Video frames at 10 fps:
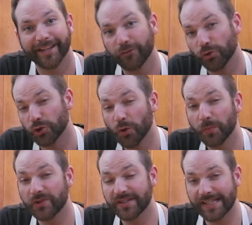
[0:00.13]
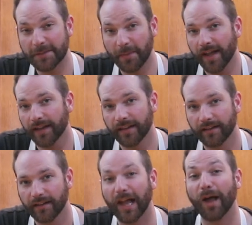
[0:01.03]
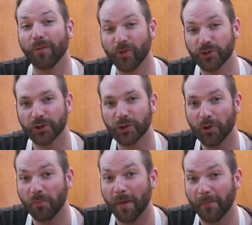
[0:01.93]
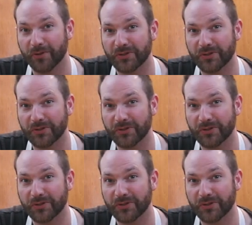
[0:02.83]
If you show me your six pack, I will show you my